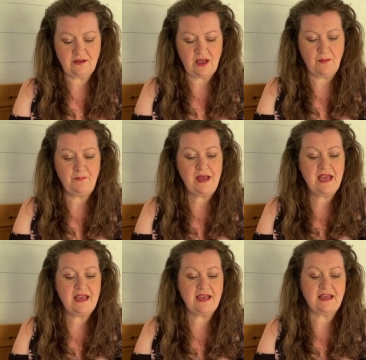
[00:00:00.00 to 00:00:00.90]
a
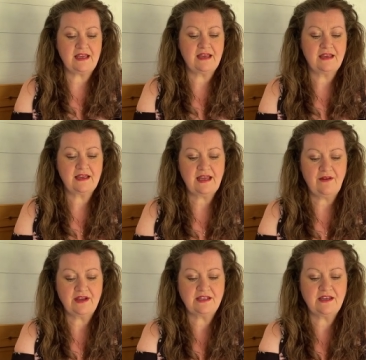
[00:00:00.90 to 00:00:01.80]
big
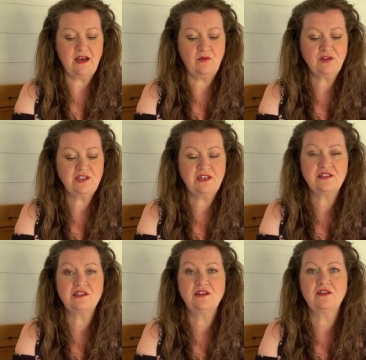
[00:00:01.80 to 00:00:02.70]
character. I wanted her
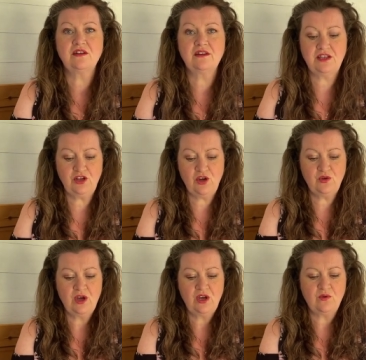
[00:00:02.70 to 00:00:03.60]
to look, you know,
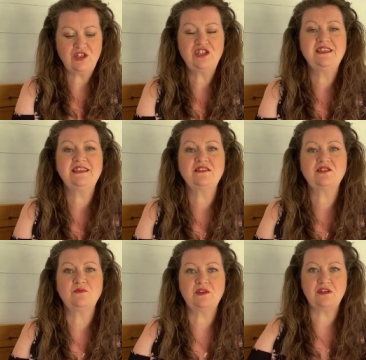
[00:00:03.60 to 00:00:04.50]
when she'd eaten
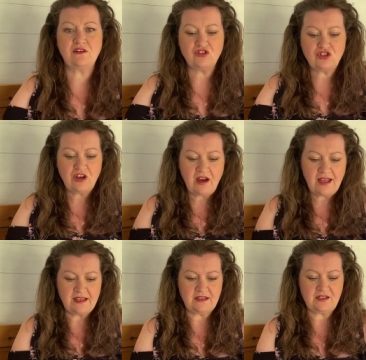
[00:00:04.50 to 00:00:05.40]
something and got
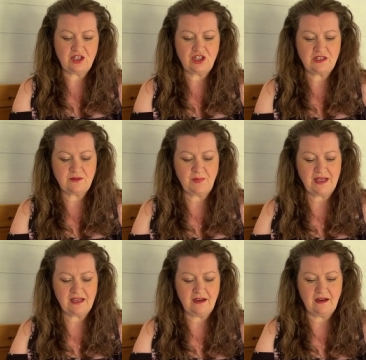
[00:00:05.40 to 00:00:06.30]
giant. So she's a
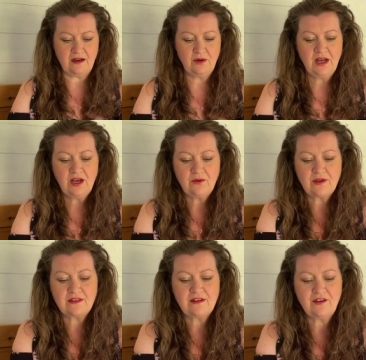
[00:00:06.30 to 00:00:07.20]
big girl
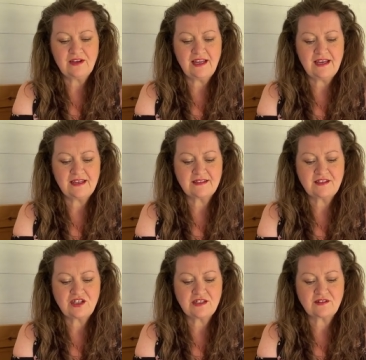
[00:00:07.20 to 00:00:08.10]
with long legs and
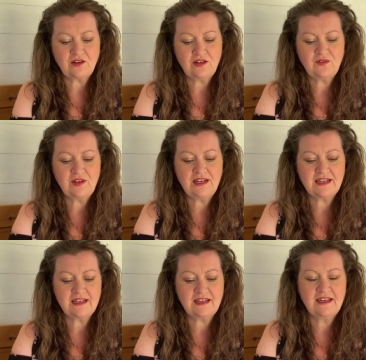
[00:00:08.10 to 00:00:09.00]
she's got lovely
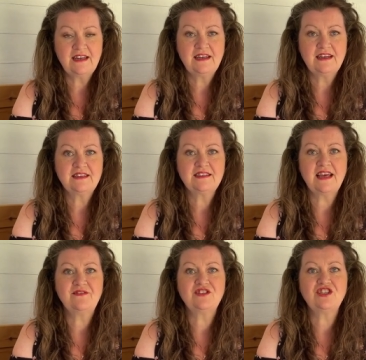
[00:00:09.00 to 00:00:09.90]
little
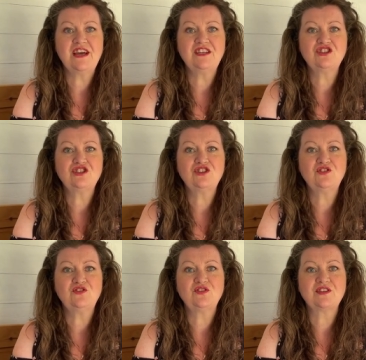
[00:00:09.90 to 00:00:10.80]
Sarah Jane
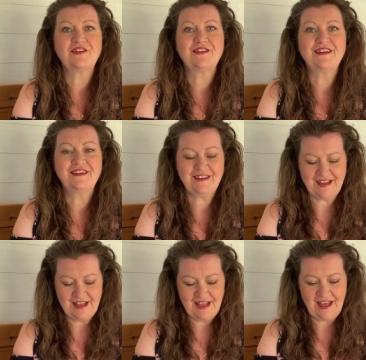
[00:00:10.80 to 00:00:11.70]
shoes on, look.
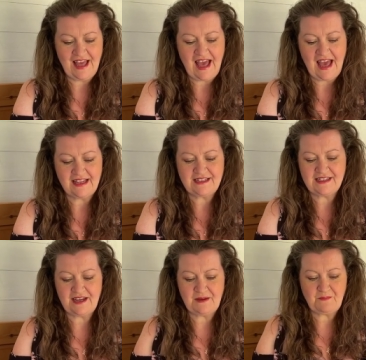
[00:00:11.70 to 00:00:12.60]
And,
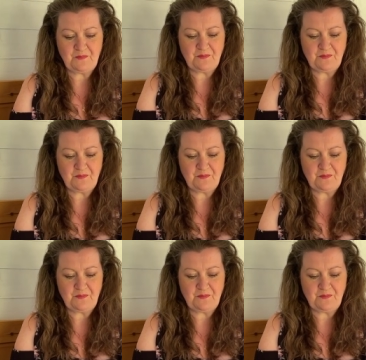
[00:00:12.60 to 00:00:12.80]
um,